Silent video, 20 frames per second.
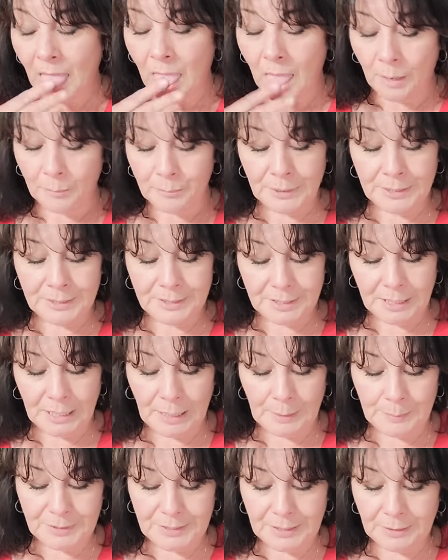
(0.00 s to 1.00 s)
Prince of
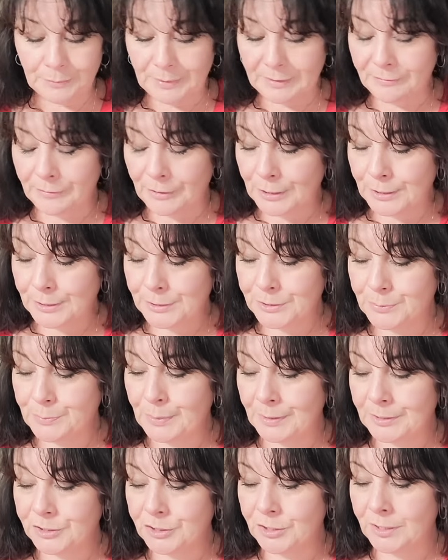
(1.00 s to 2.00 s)
Cups in reverse,
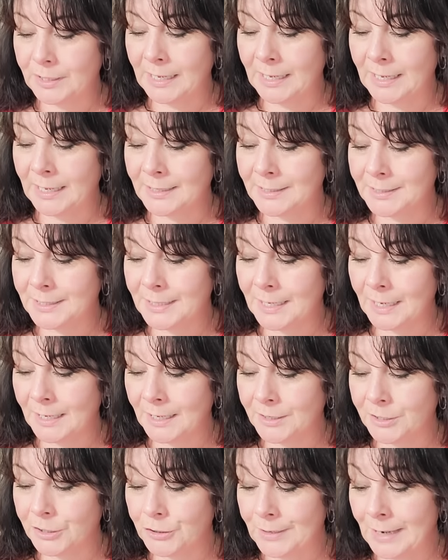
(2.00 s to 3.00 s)
but you can't,
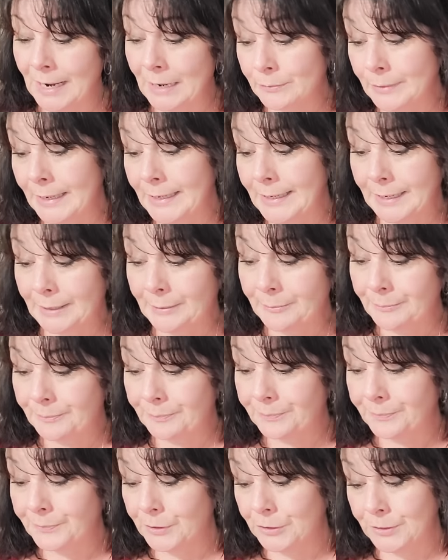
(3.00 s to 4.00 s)
uh, you're not ready.
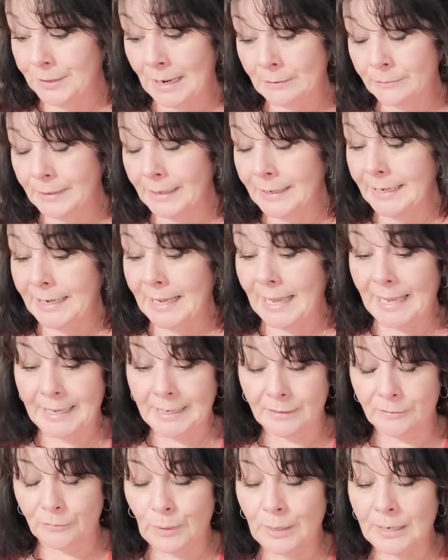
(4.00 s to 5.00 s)
You're not ready.
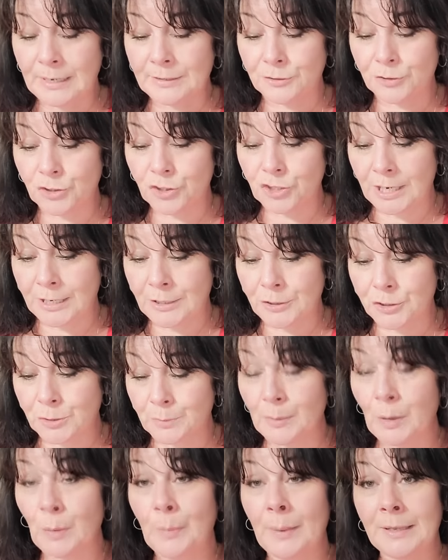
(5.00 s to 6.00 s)
Eight of Wands. Change your
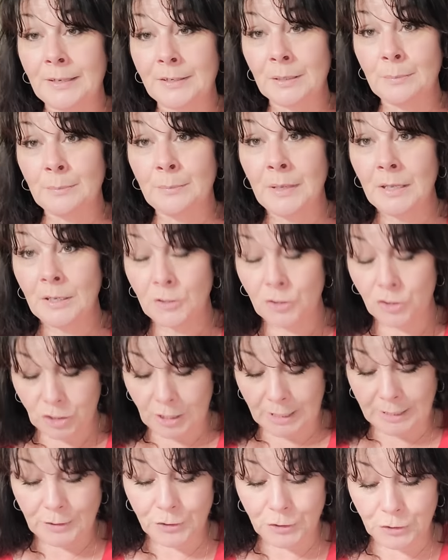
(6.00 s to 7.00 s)
momentum.
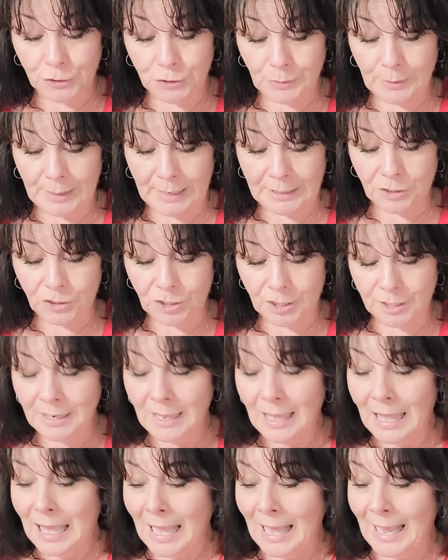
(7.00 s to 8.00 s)
Change your direction.
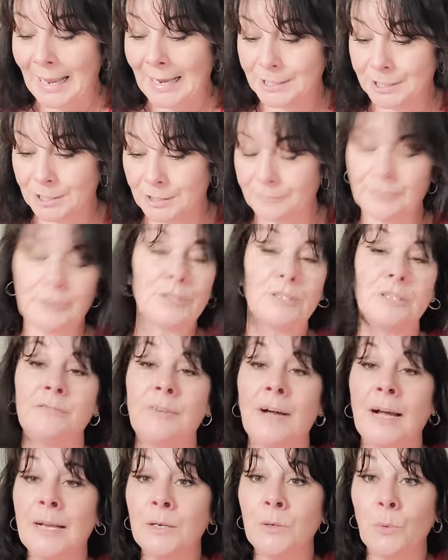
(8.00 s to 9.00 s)
Ask for
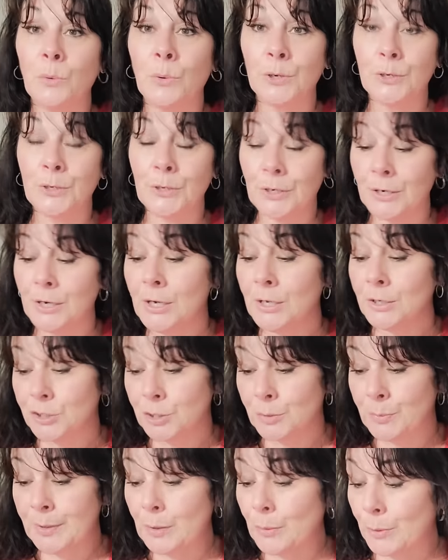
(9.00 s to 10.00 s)
divine order
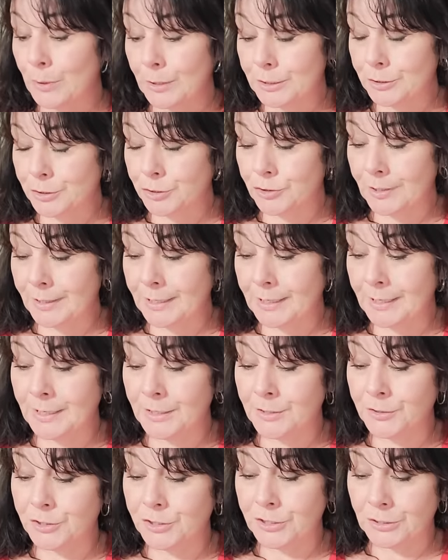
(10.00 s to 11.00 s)
to be orchestrated
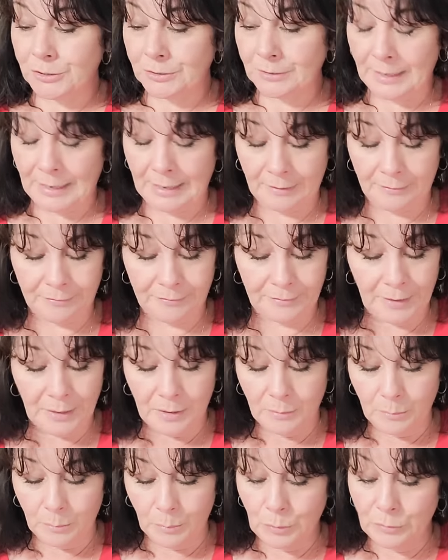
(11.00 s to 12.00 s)
into your life.
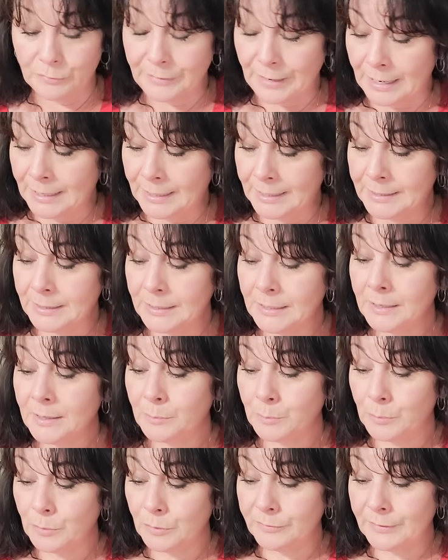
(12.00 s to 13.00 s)
Move on,
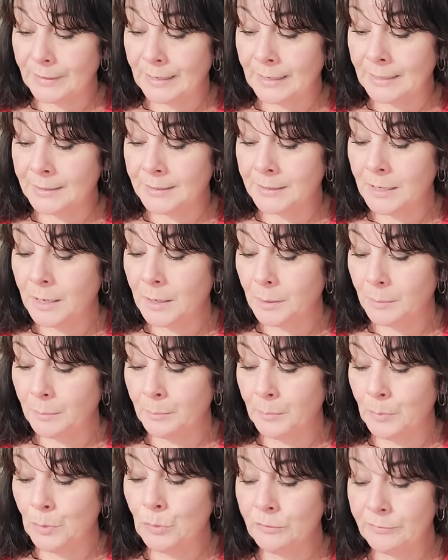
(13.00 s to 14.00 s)
move on,
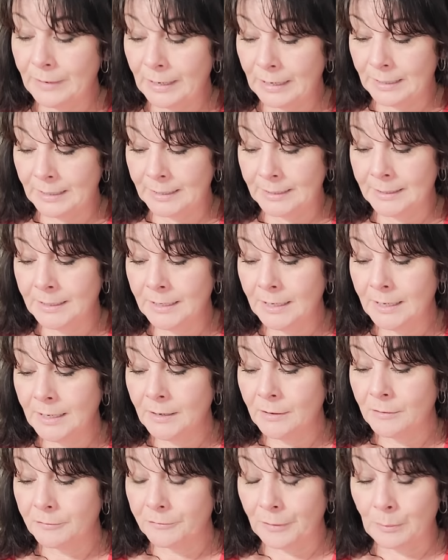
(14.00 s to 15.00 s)
move on
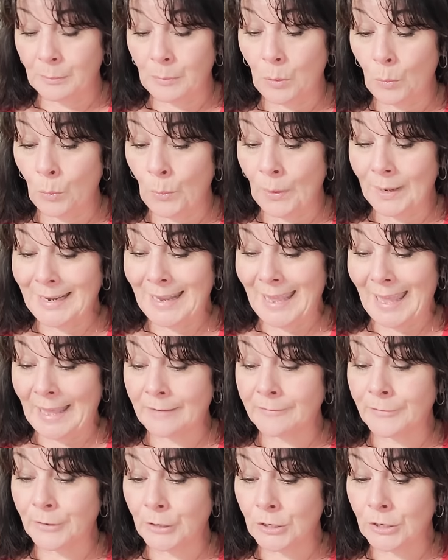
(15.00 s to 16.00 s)
from
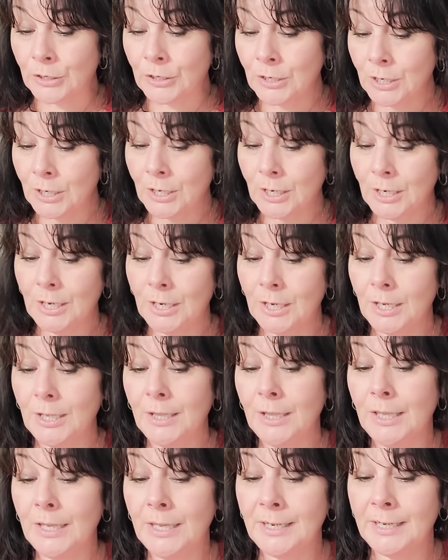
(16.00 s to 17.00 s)
whatever
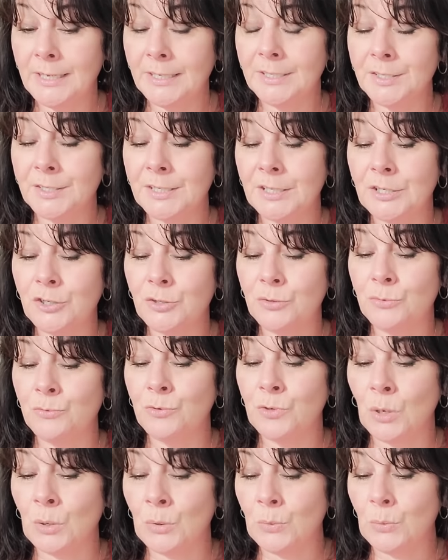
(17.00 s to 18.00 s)
it is that you
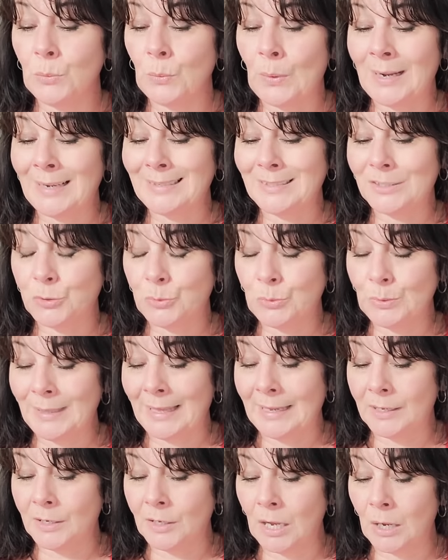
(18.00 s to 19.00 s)
don't want to
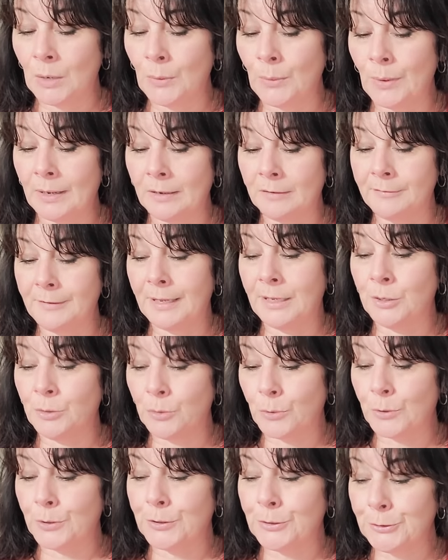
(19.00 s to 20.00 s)
let go of in
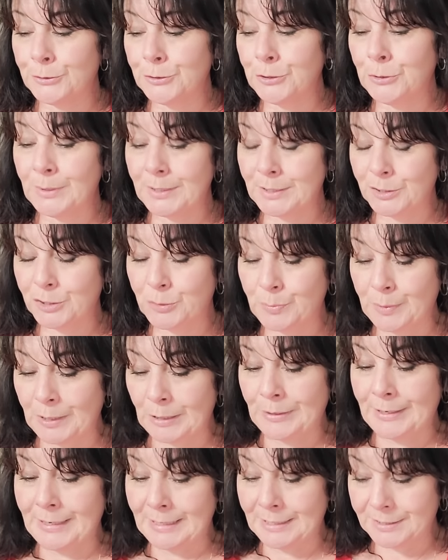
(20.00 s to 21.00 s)
order to
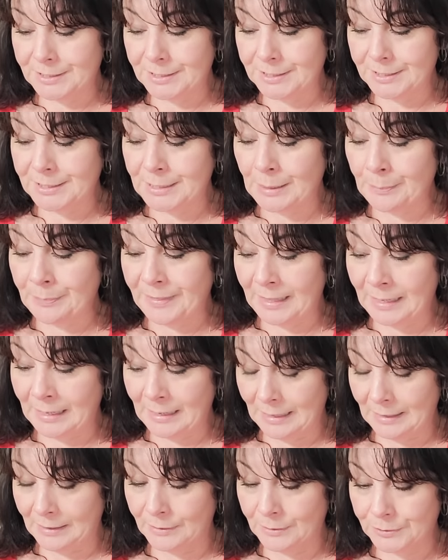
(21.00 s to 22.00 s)
experience something
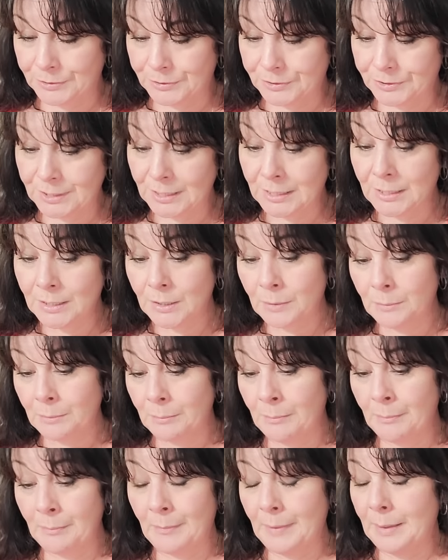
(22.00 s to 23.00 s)
else.
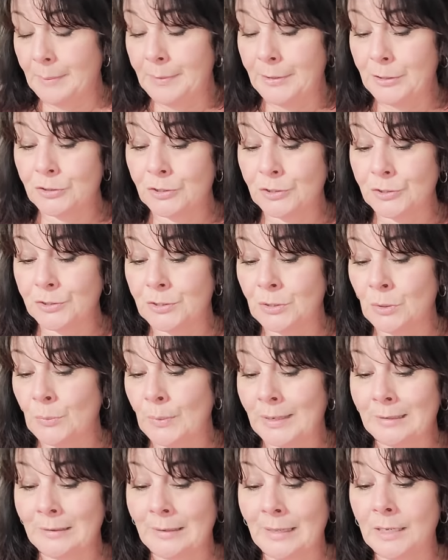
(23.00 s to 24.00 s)
Maybe you just don't
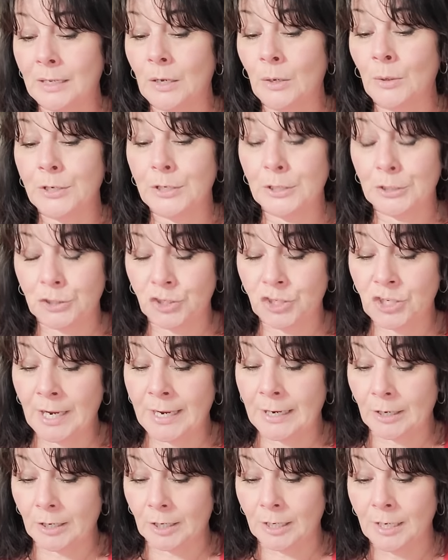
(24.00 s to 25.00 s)
want to let go of your
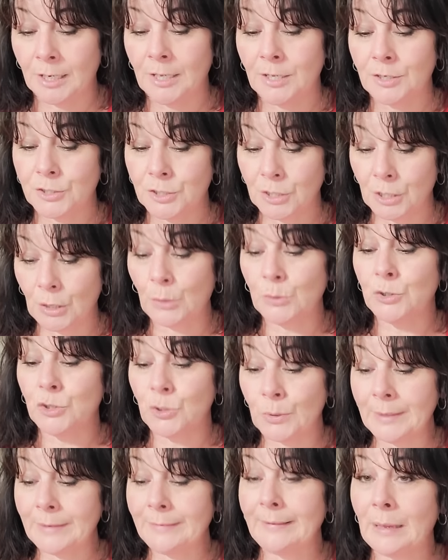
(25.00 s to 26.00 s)
chair to go
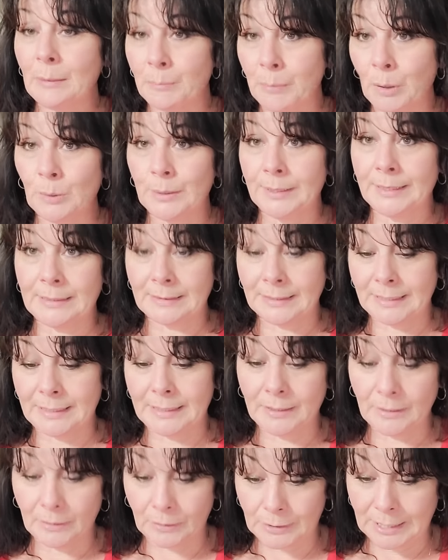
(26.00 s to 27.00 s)
join that bowling
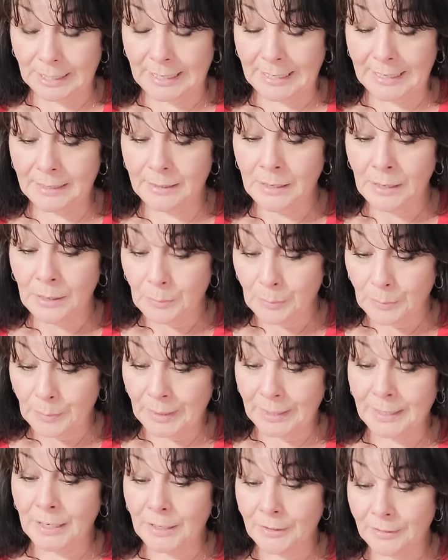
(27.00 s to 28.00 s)
league, okay?
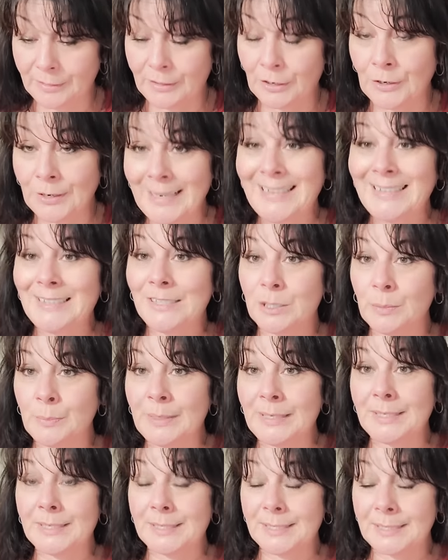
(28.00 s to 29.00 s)
But there needs to
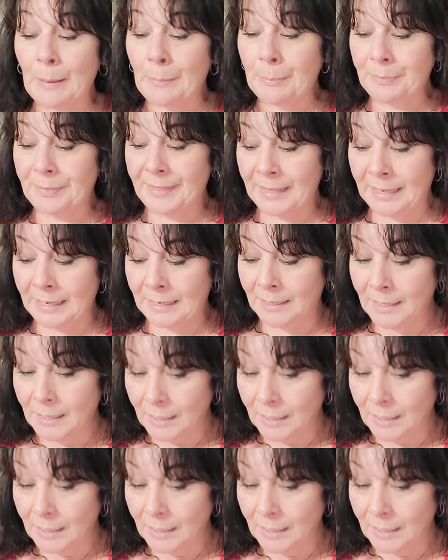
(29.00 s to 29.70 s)
be something.